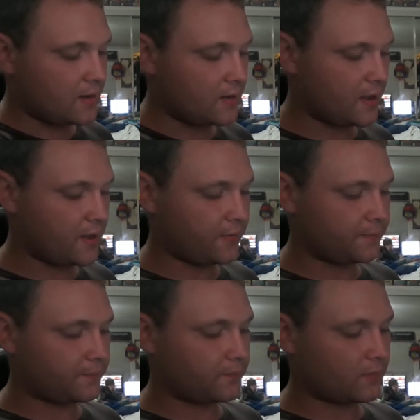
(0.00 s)
Now,
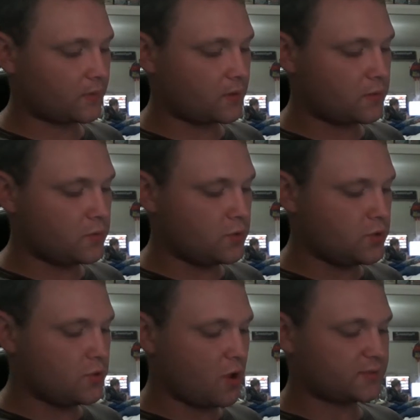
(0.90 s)

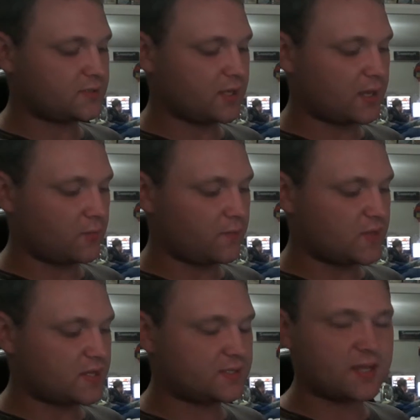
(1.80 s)
not sticking with
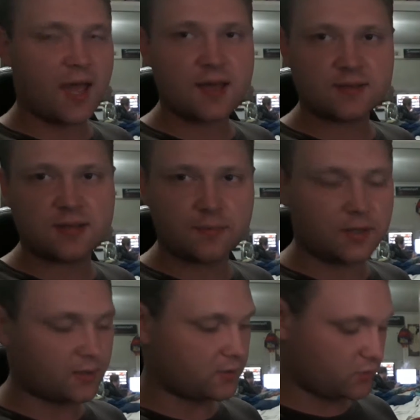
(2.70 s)
this has dumbed
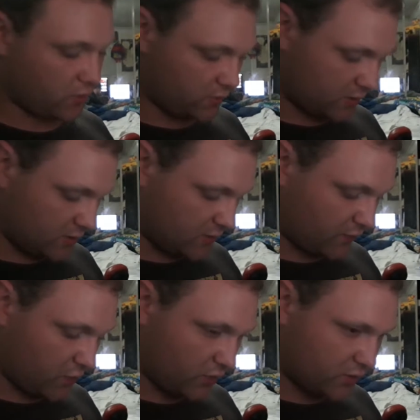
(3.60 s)
down controls, because
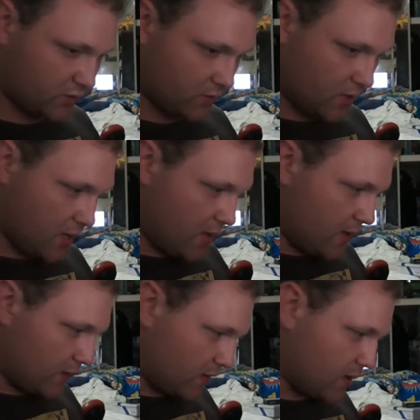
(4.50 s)
of course
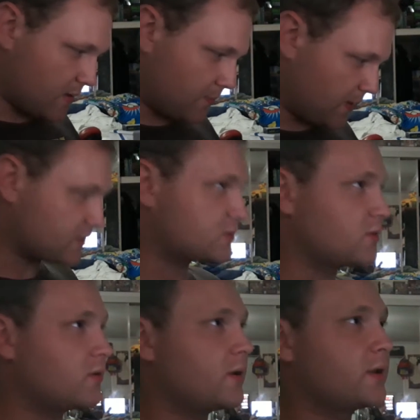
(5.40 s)
the
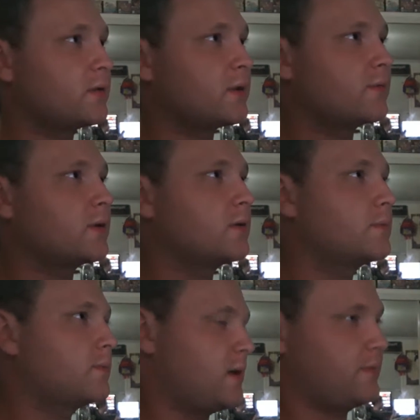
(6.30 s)
PS2, I don't have a,
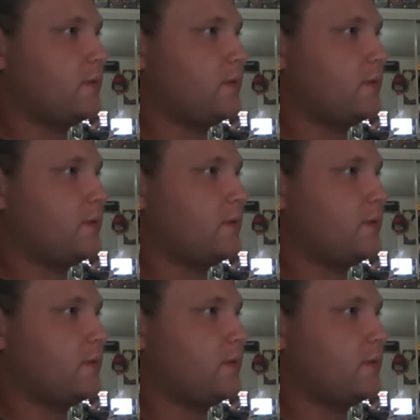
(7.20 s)
well,